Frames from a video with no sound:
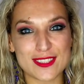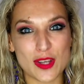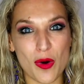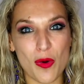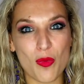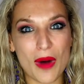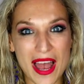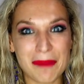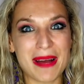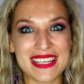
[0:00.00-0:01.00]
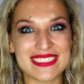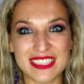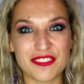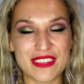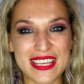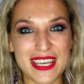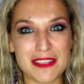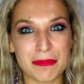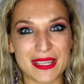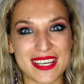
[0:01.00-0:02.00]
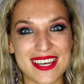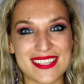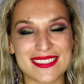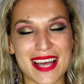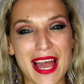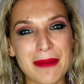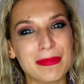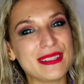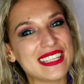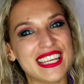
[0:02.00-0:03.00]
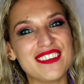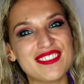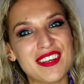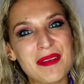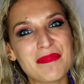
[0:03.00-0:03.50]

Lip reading: So why am I still vegan? Because I believe